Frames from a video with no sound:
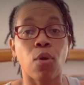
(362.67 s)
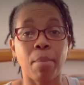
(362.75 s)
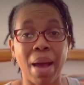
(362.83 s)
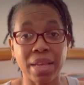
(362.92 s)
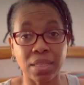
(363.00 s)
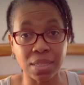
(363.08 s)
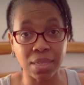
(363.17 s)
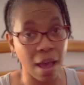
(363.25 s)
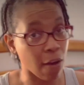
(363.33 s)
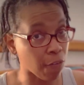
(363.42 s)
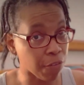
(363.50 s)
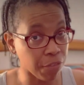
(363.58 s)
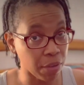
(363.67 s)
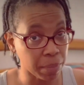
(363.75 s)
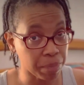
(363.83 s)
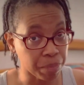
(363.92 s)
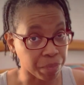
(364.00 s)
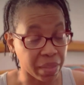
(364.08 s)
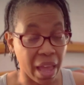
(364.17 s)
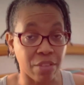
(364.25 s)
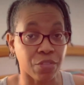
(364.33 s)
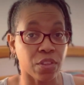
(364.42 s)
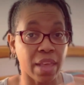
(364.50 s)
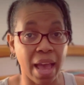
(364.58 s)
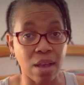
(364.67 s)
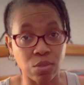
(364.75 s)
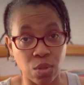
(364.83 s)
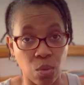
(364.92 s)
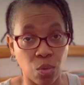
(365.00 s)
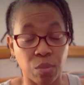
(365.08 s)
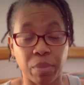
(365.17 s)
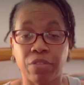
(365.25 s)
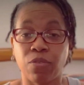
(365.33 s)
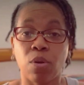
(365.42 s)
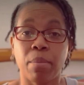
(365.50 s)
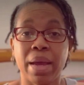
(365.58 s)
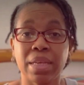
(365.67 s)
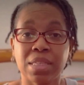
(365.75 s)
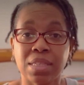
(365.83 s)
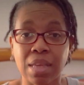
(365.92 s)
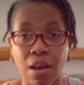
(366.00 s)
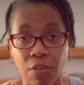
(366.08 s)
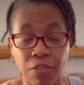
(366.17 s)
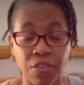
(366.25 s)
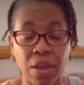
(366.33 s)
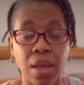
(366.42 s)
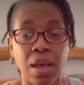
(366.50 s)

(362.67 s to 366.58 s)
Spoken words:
myself, not for the household, but for myself,